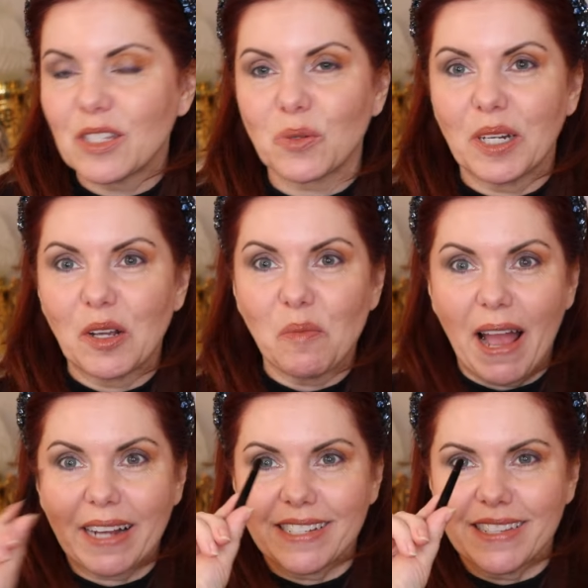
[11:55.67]
so we're gonna go
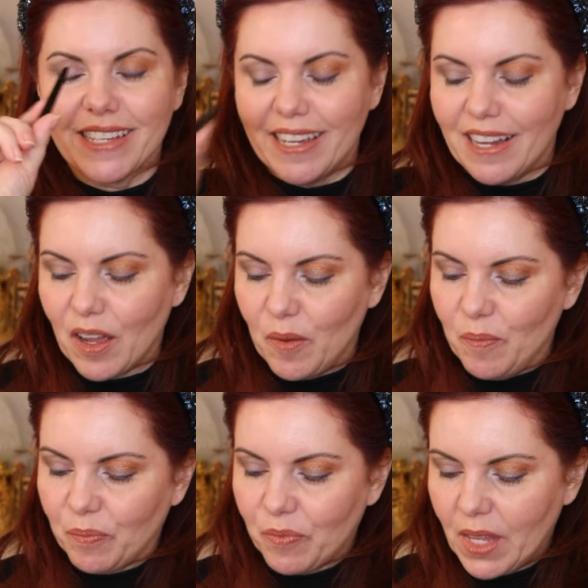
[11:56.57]
back to the,
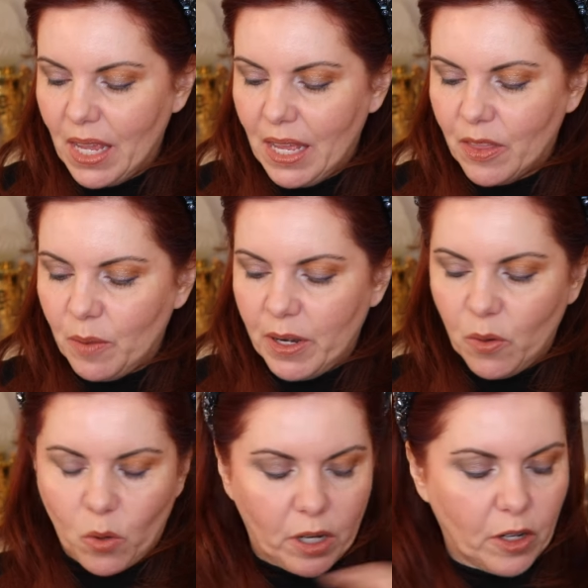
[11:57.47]
um, the
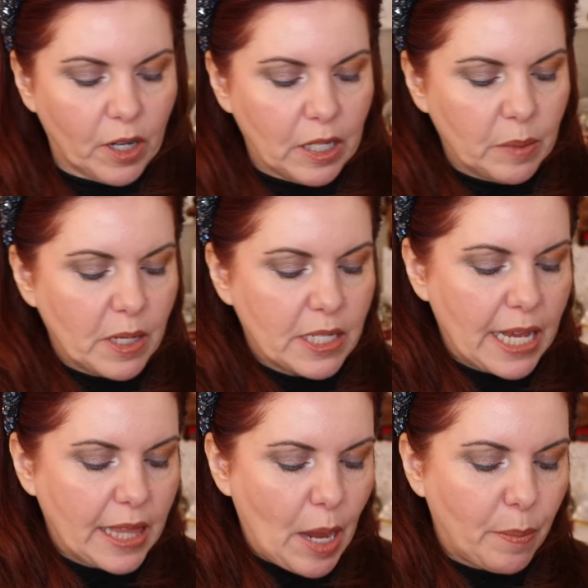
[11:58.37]
mini worker and I'm gonna
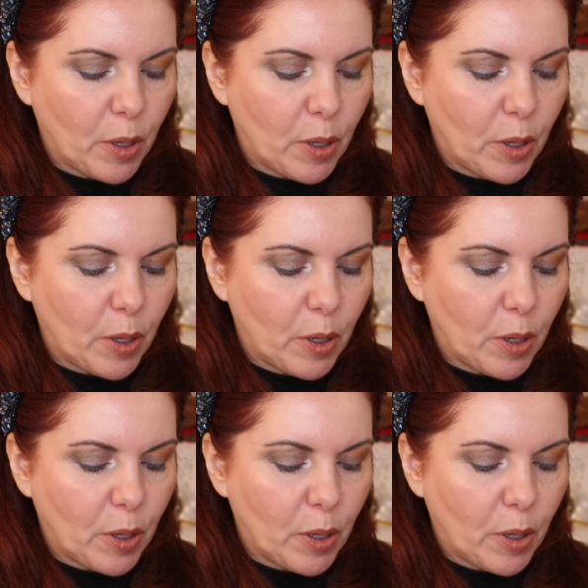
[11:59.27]
take that